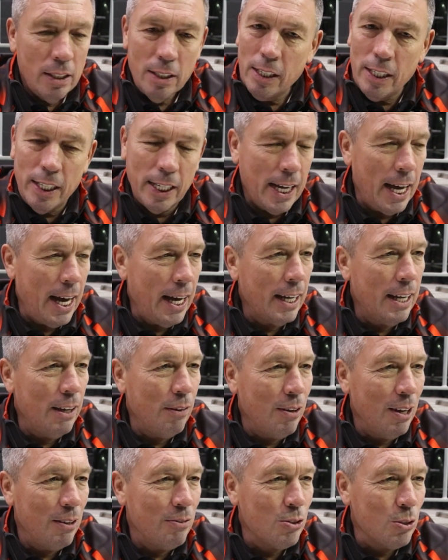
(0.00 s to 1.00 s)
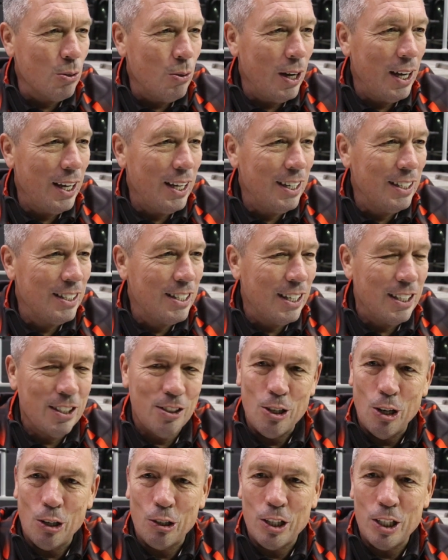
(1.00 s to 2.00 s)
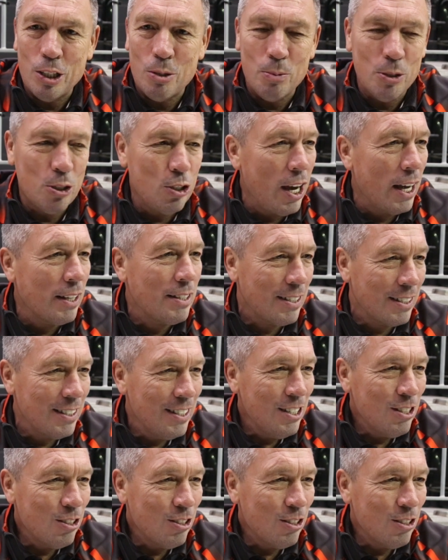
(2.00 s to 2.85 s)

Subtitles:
You can't give gifts away. It's not Christmas yet.